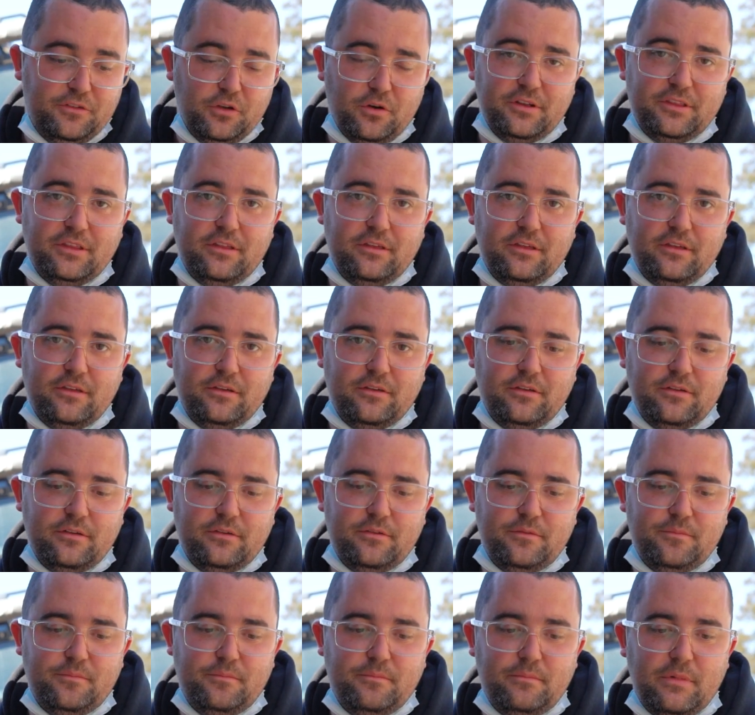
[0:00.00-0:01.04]
you're in the
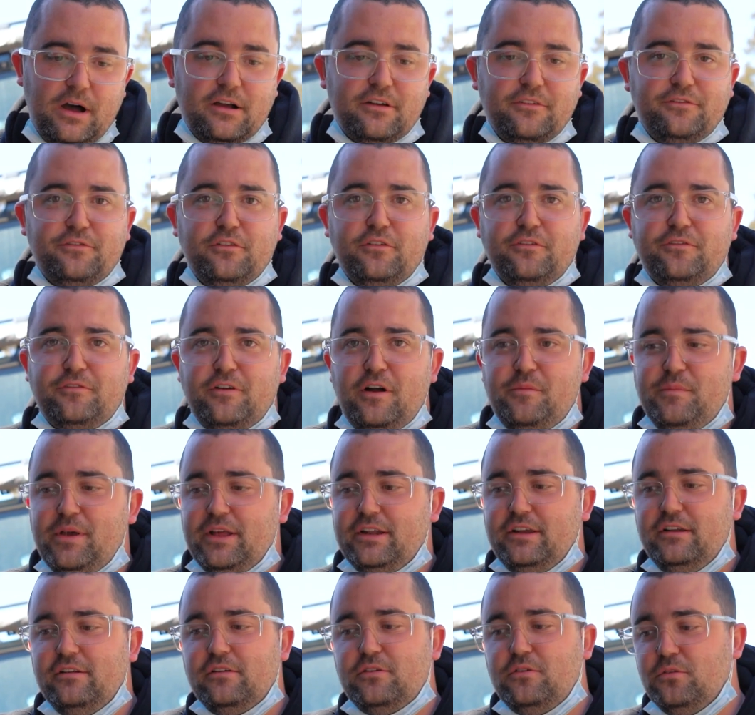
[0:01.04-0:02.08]
market for a front
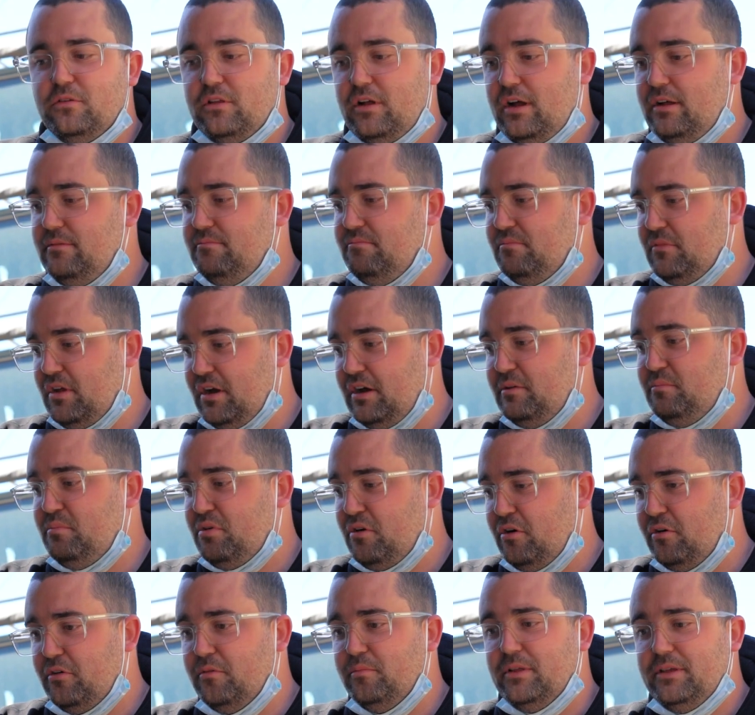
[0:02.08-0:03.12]
mount intercooler, I'd
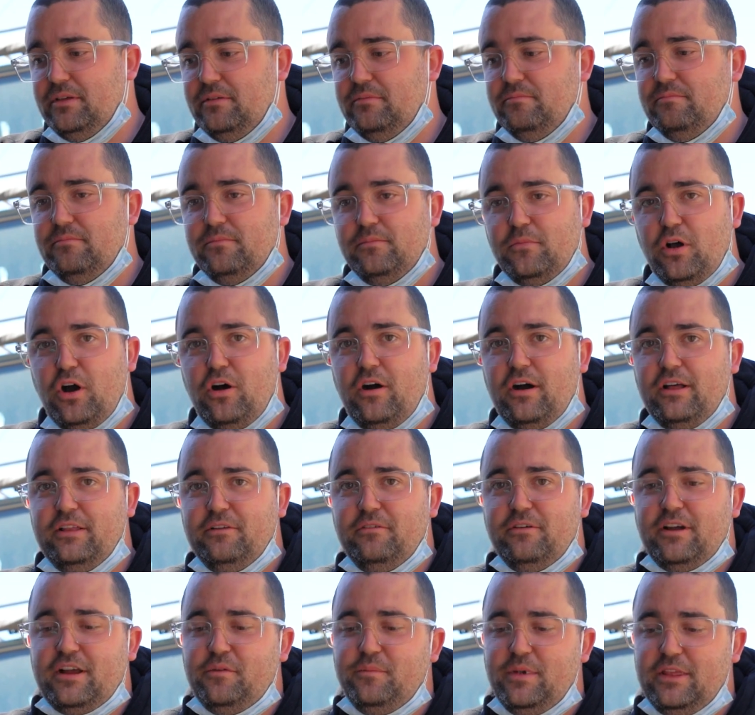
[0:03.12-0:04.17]
probably highly
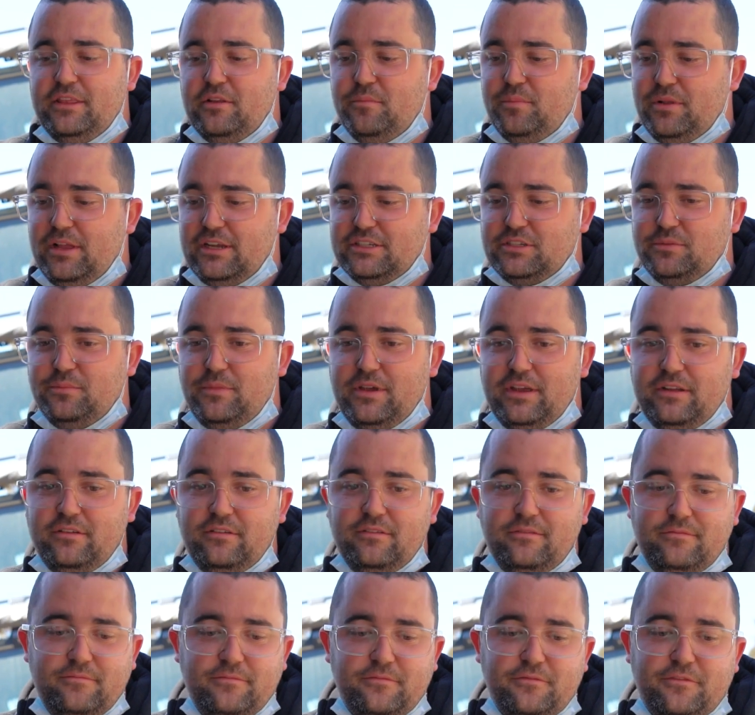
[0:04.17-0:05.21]
recommend the Plazmaman
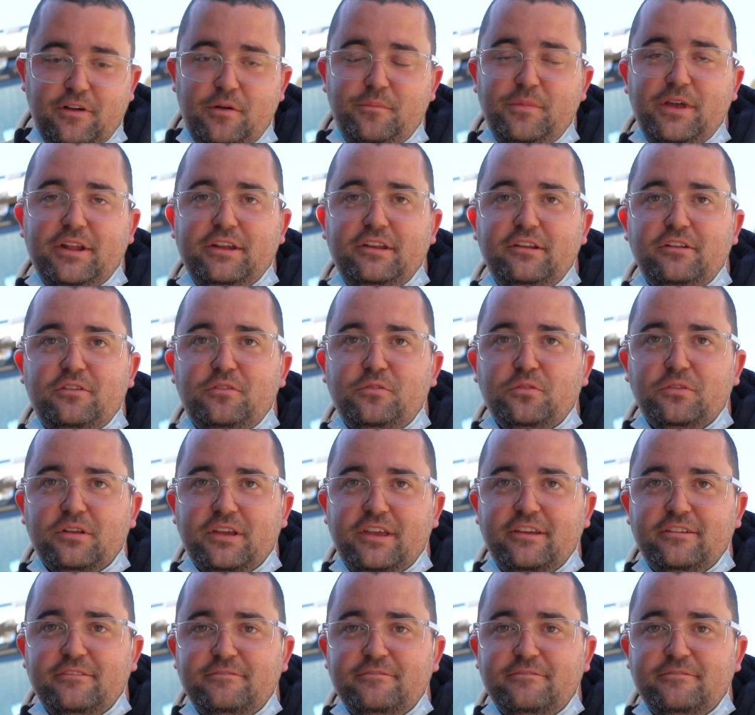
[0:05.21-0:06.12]
front mount intercooler kit.